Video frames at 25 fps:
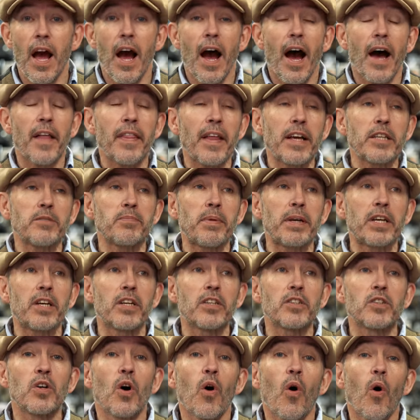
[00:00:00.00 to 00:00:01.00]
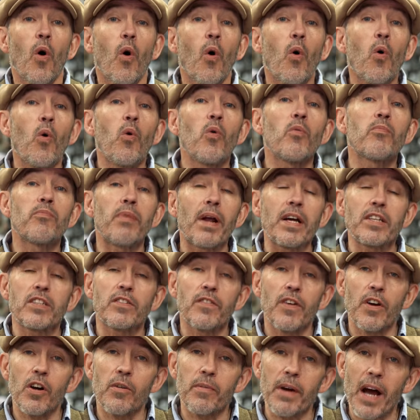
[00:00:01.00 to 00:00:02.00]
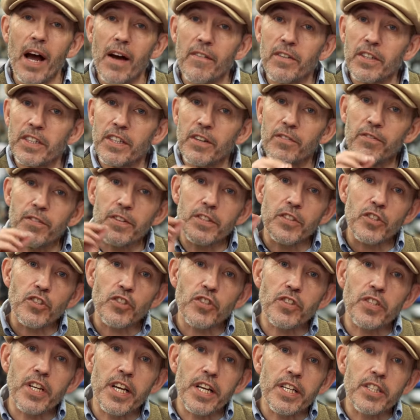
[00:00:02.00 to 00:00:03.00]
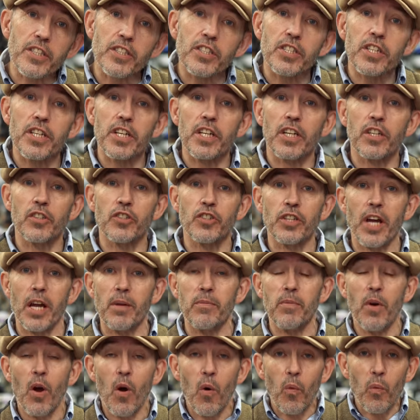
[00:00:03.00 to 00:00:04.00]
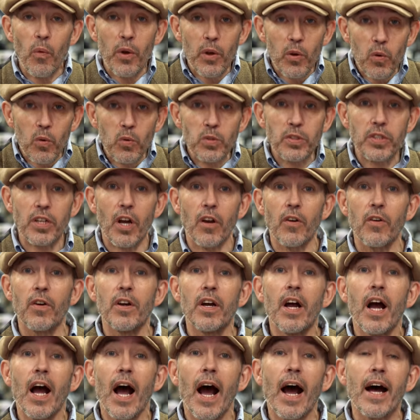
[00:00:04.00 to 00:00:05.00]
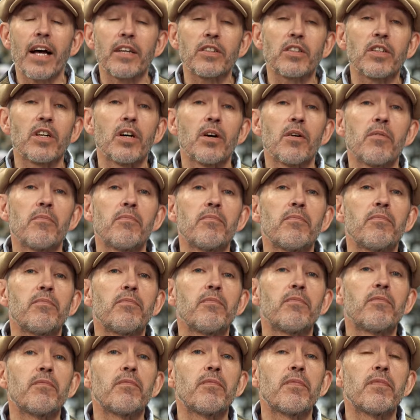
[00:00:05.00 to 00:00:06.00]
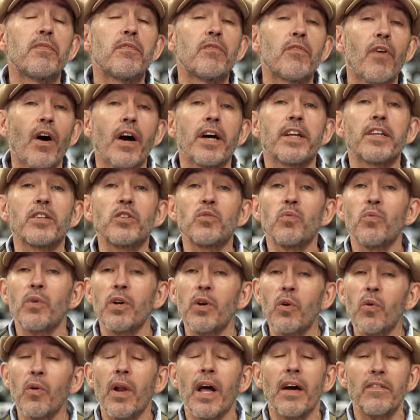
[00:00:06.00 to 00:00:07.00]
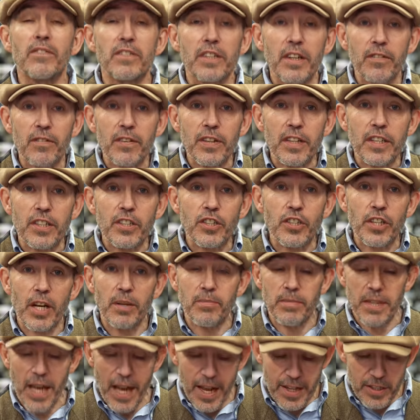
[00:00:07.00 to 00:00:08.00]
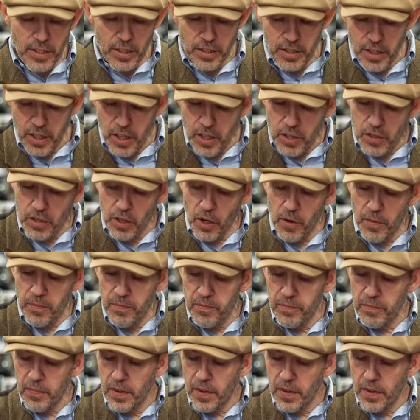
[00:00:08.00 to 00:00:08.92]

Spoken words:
And that's because all brands of helmet have a different internal shape. We also, as riders, we all have differently shaped heads. So